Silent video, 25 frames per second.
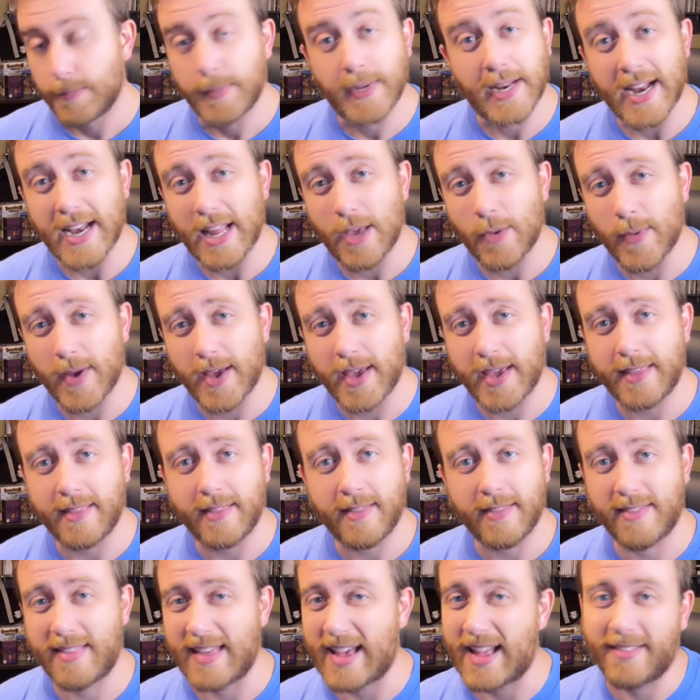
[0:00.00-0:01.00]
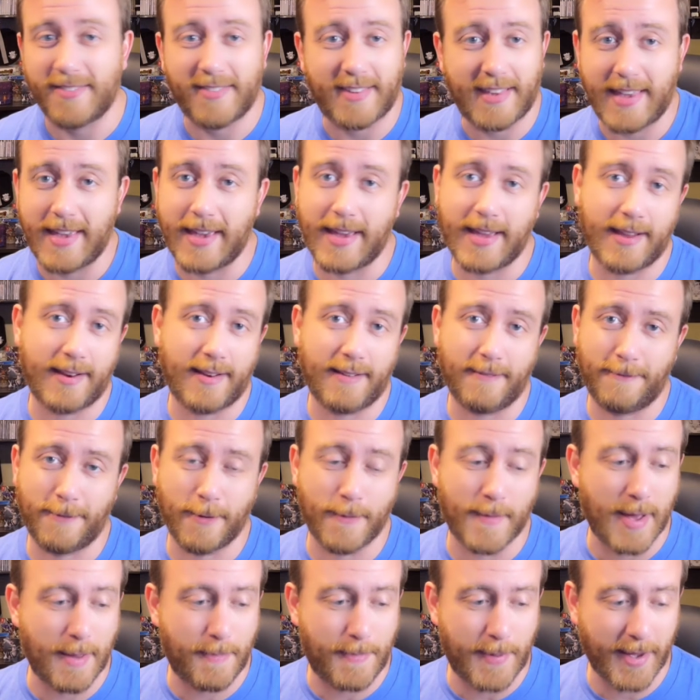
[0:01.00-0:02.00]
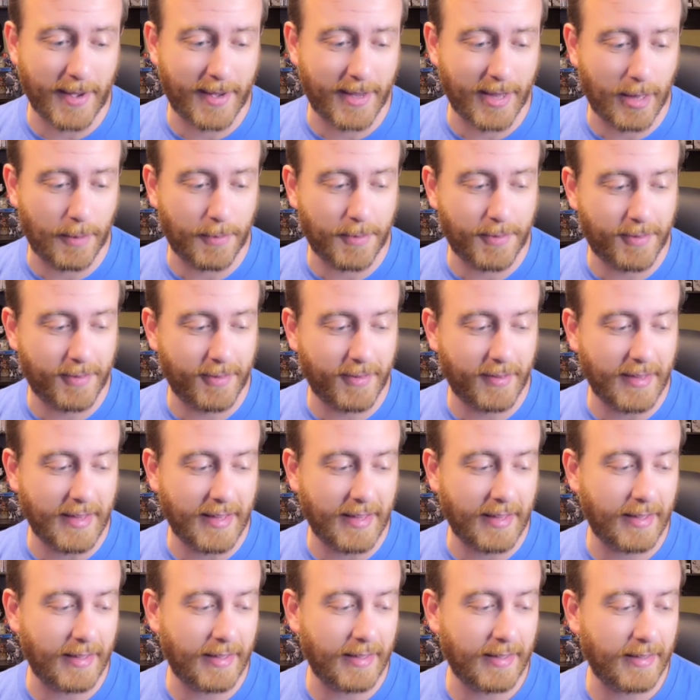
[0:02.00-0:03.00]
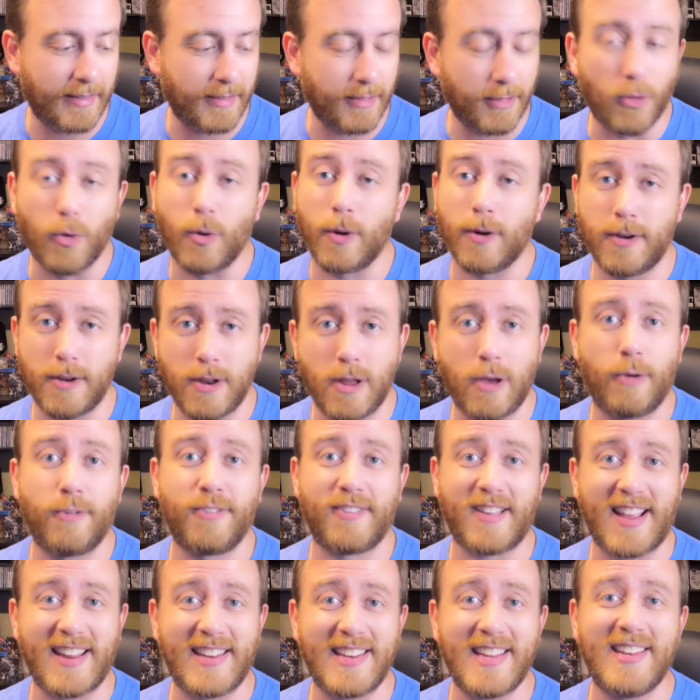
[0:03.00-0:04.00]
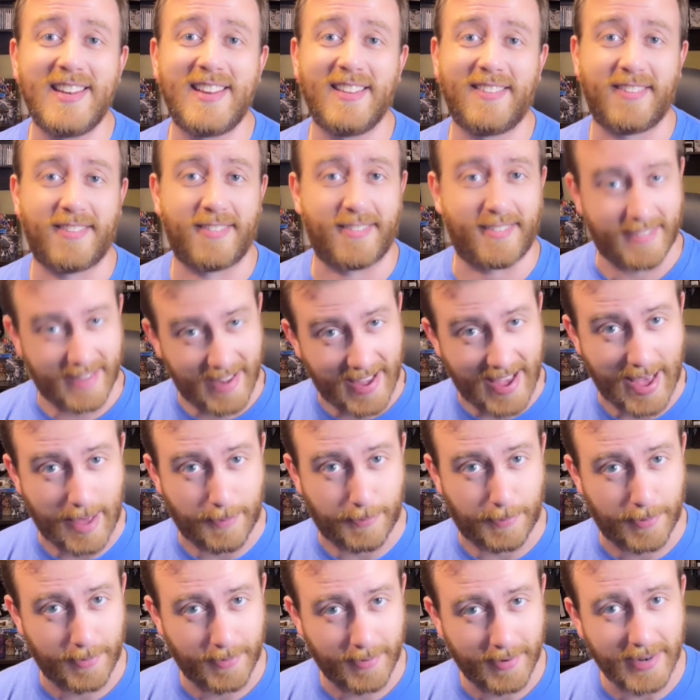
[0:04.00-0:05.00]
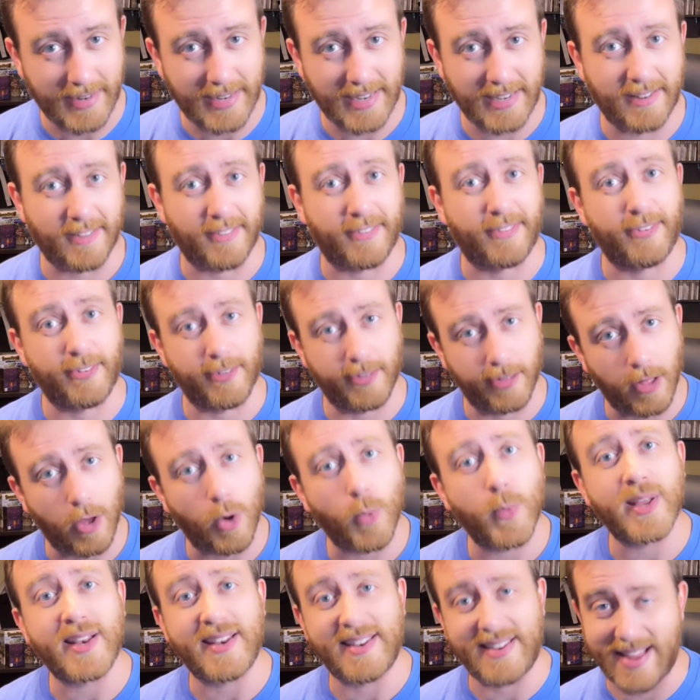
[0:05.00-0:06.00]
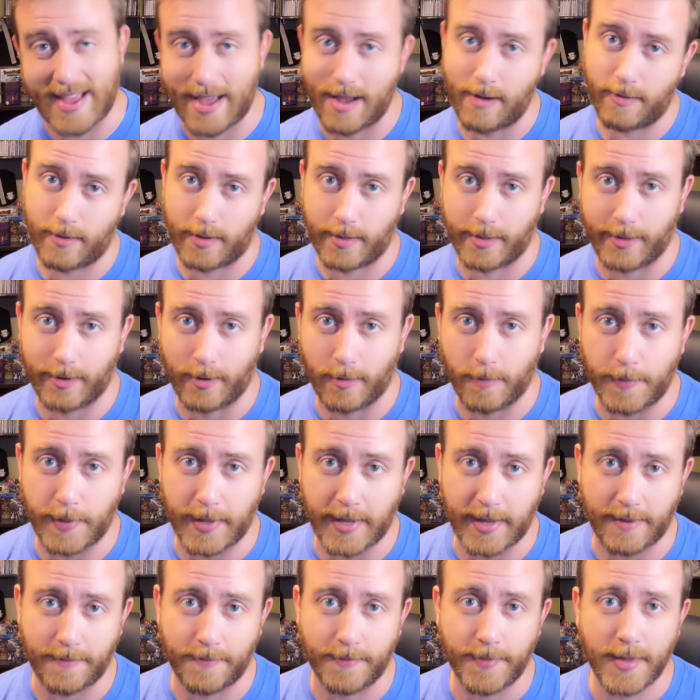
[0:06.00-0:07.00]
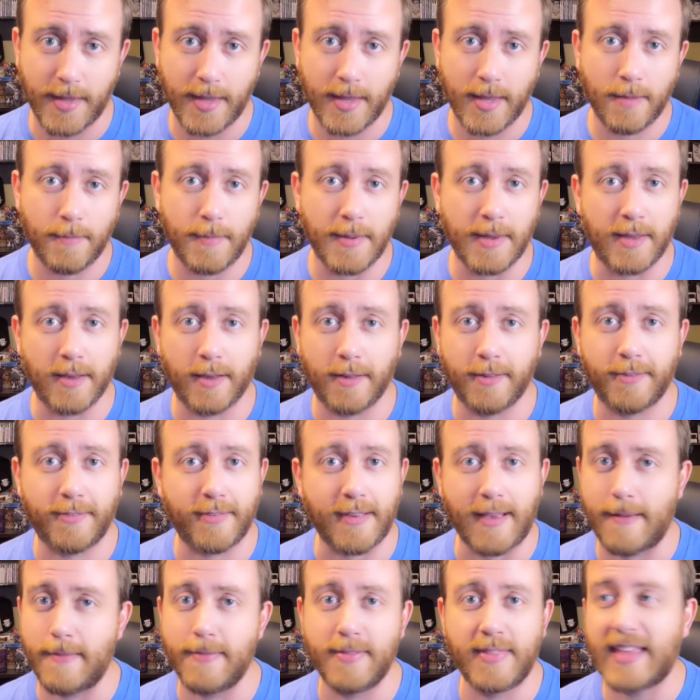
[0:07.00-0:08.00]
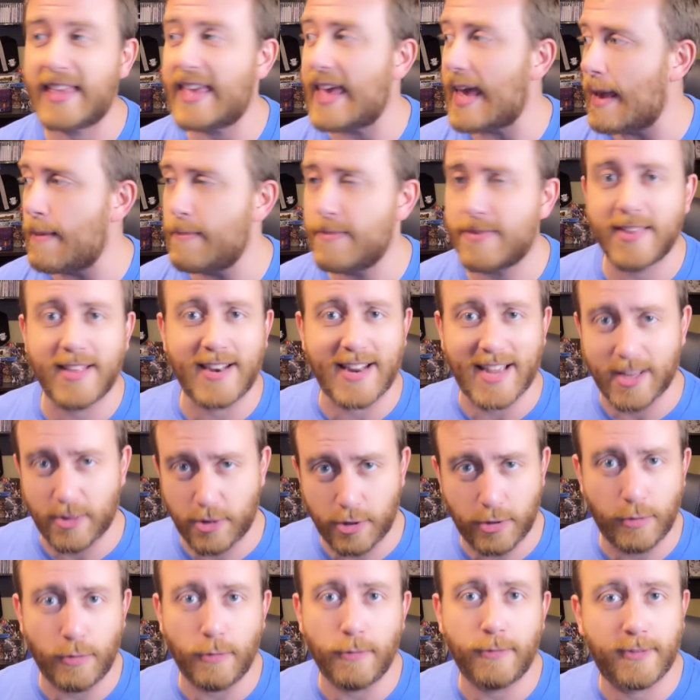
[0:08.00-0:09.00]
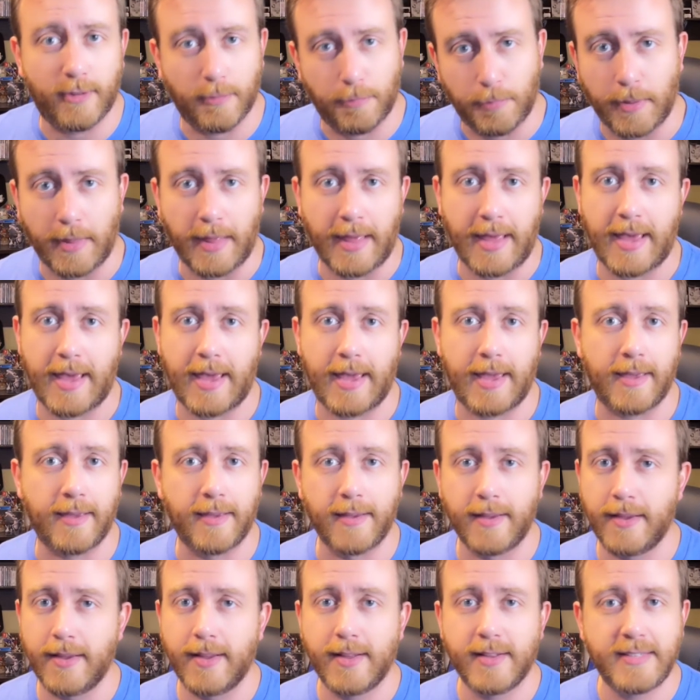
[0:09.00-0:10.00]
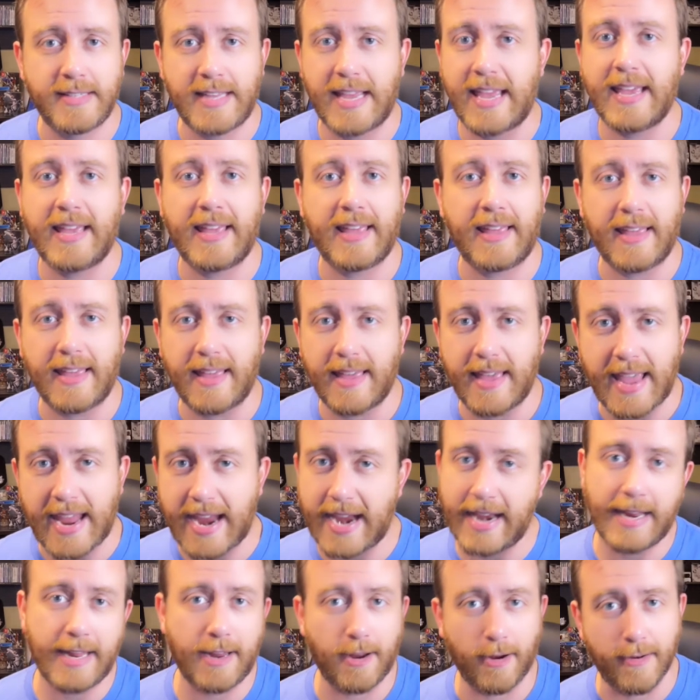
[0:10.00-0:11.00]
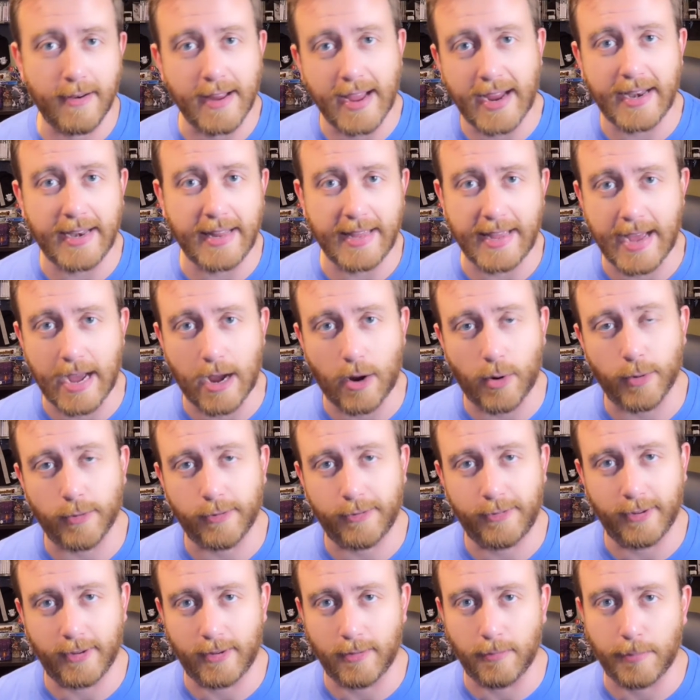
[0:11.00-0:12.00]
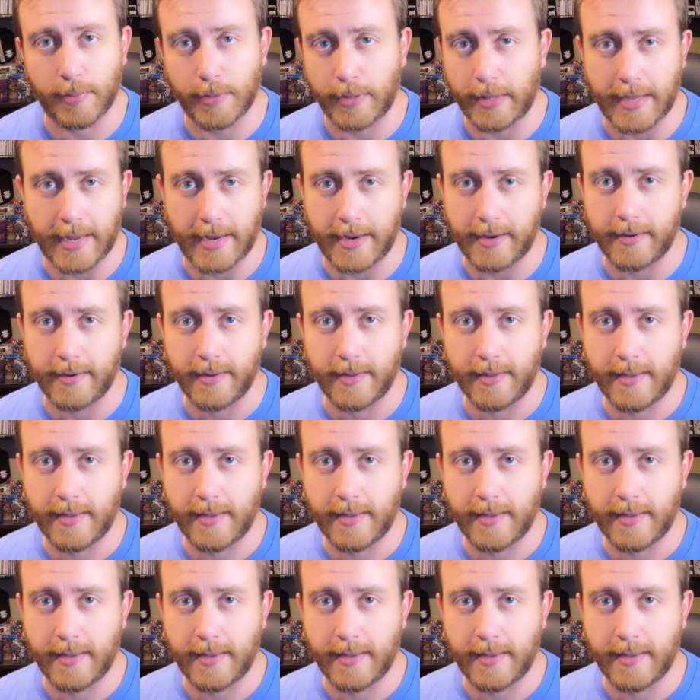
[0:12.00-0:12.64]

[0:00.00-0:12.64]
But anyway, that's it for my pickups. Lord knows I need to stop. I need to slow it down a little bit because the games that I choose to play take 80 or 90 hours to complete